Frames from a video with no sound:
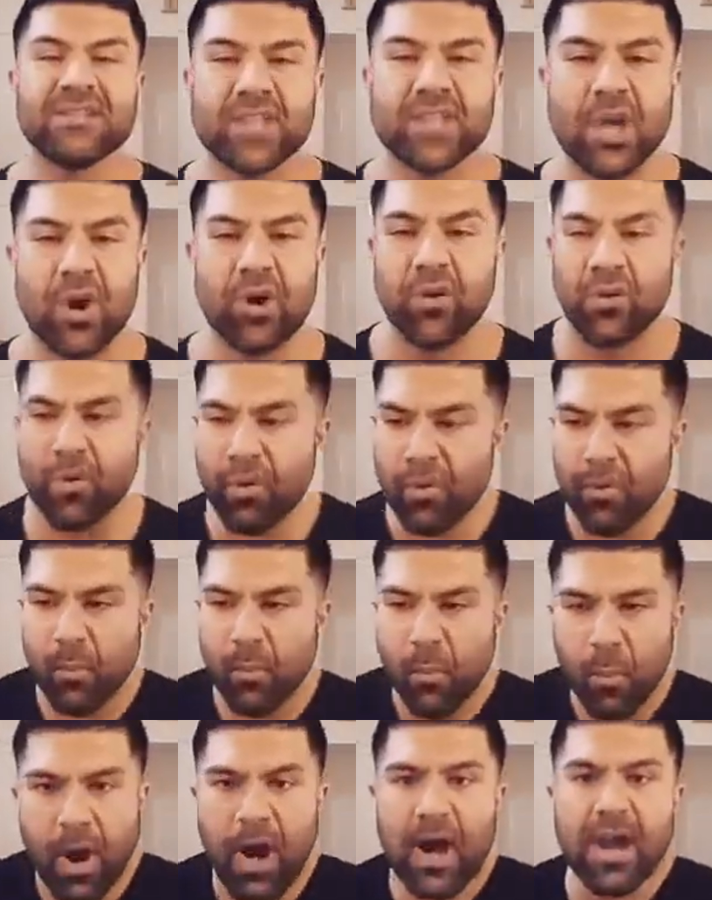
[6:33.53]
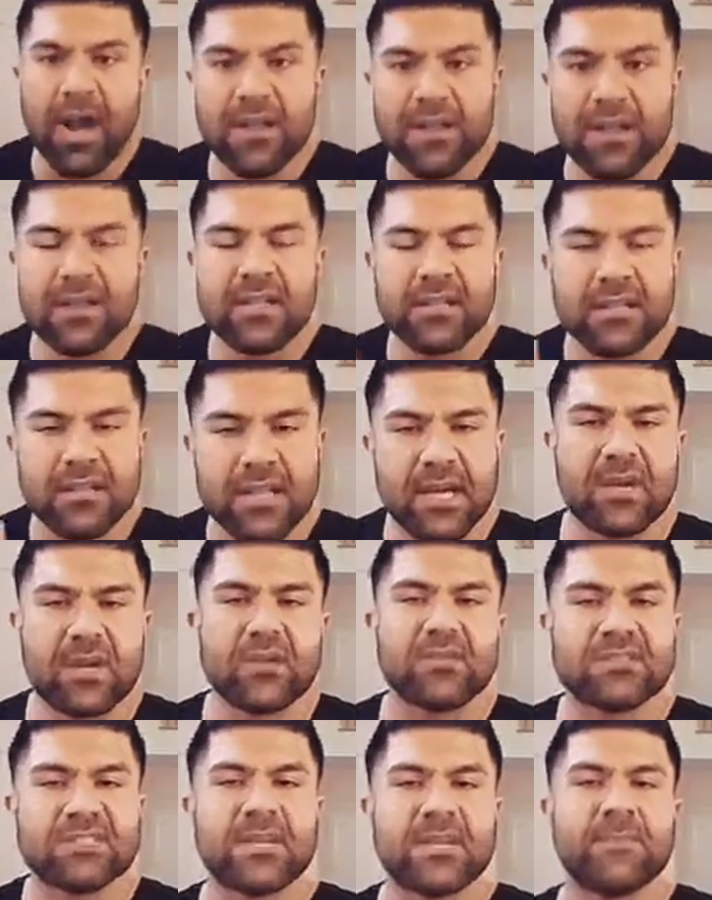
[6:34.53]
So one
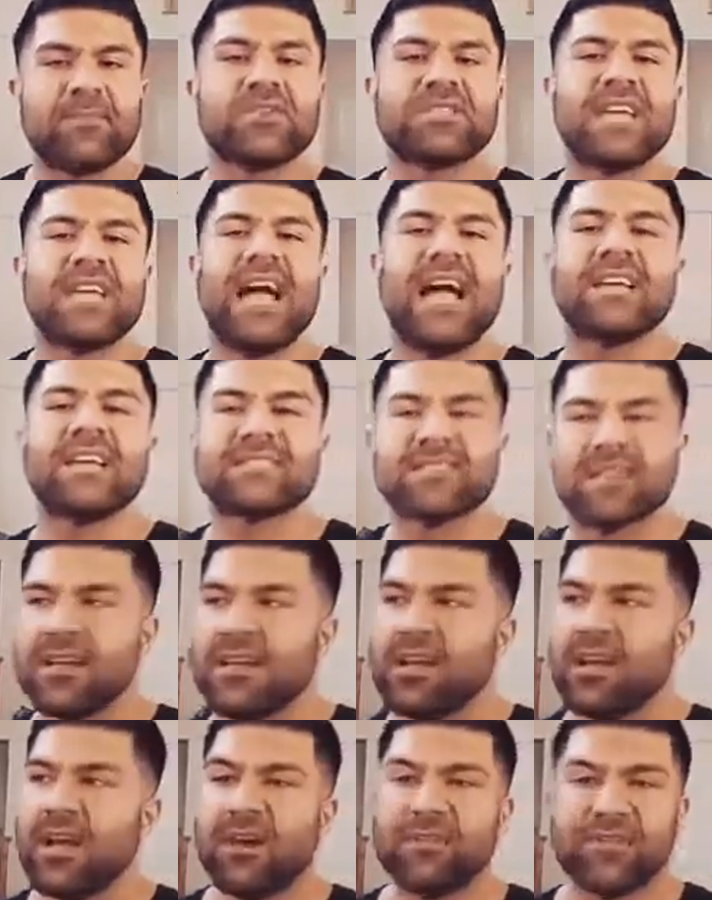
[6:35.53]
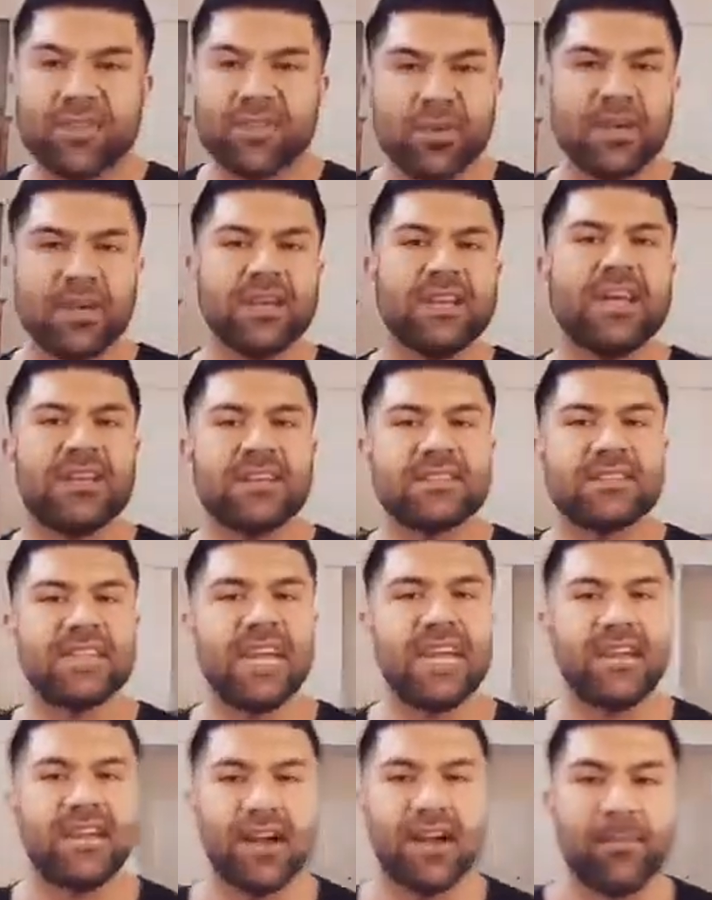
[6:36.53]
little simple task of doing a night of
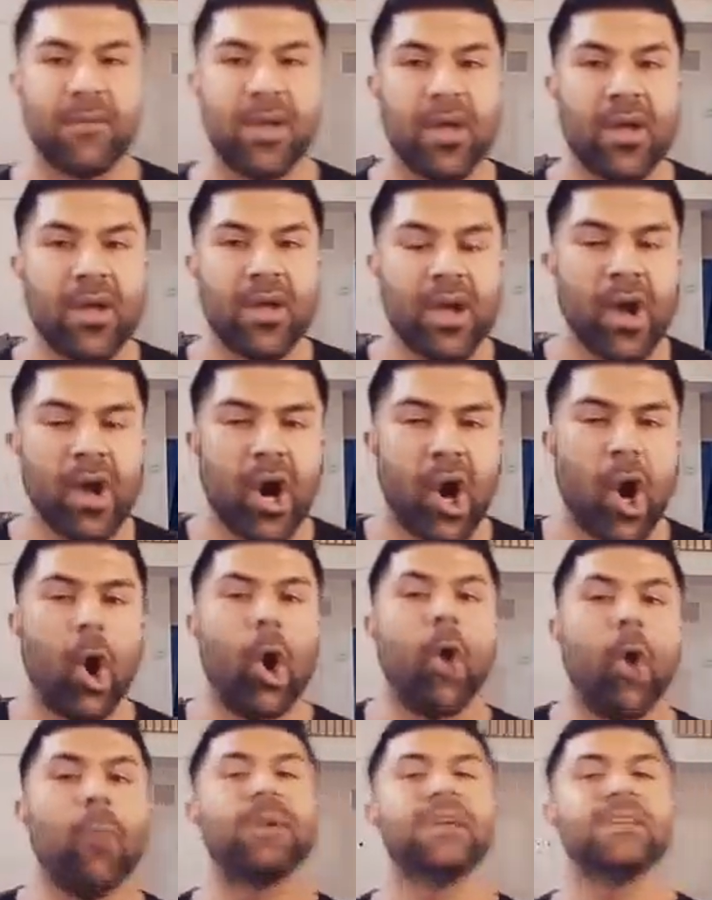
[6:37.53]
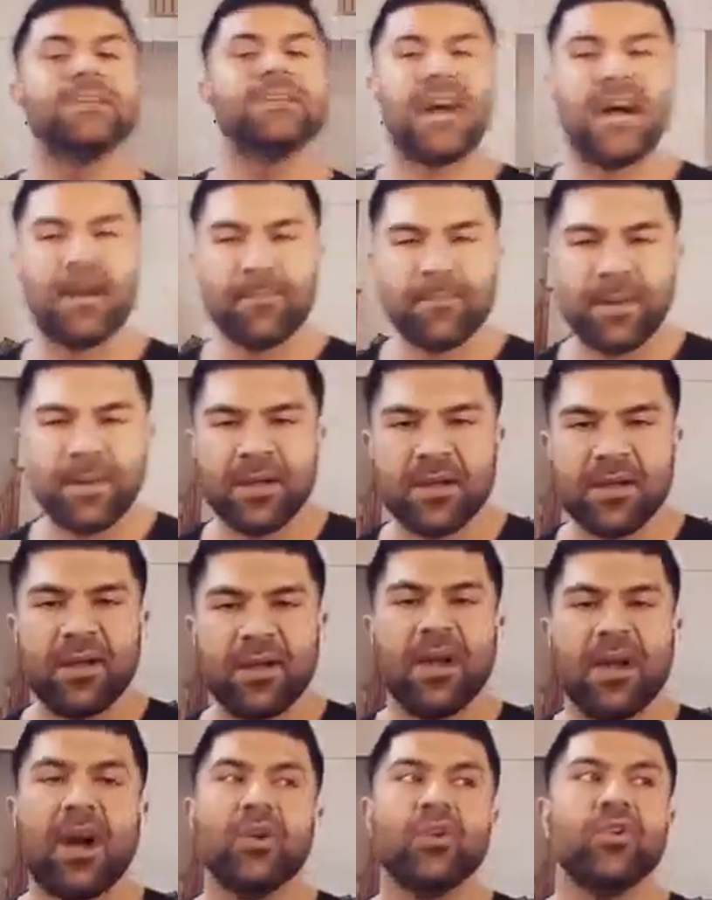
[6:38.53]
stand-up opened
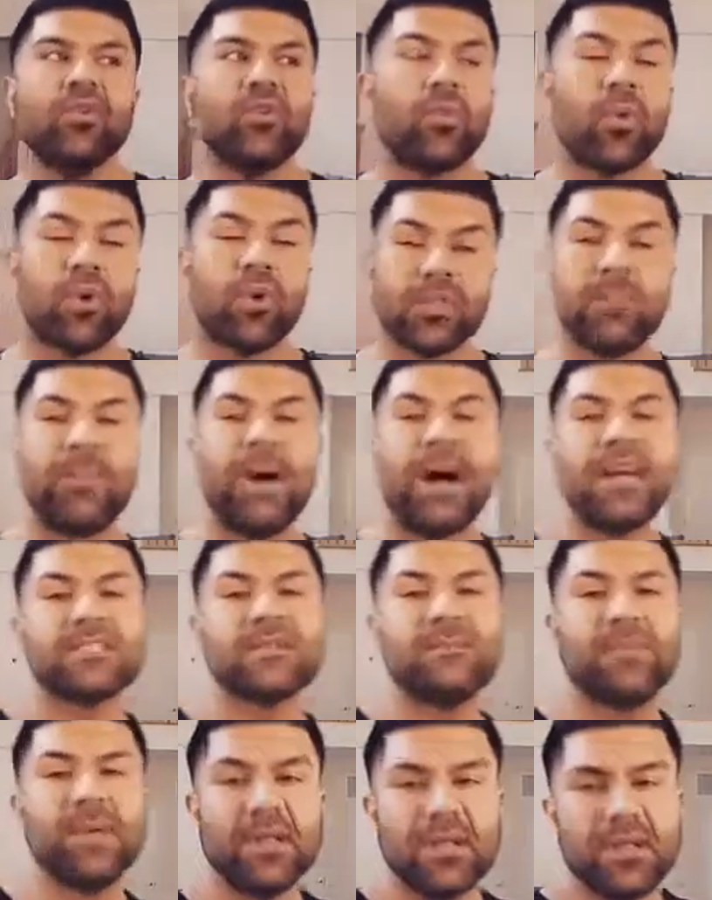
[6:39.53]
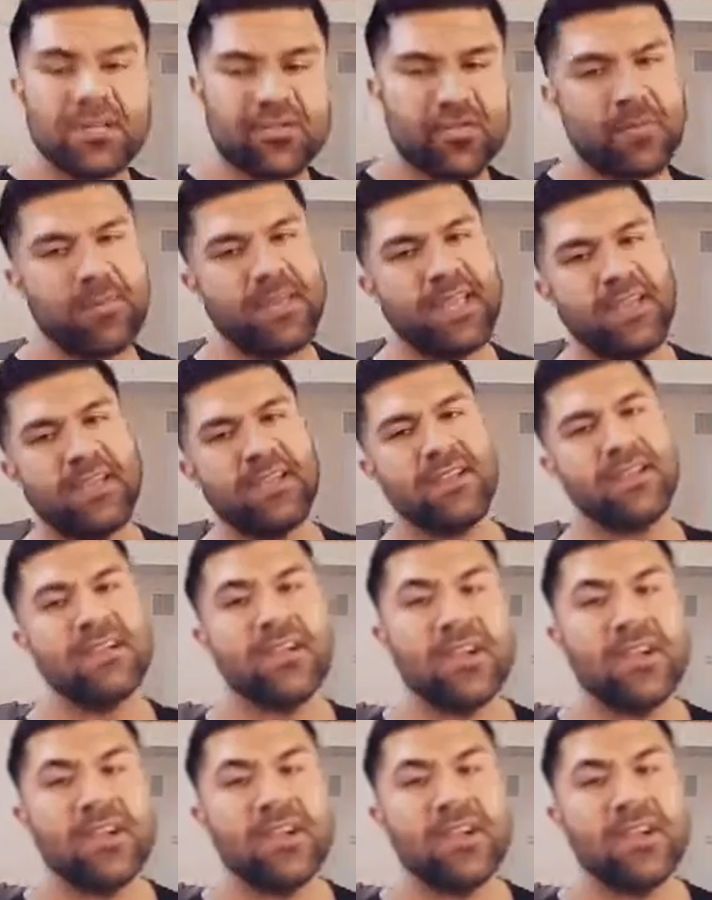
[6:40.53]
up a new world of possibilities for me.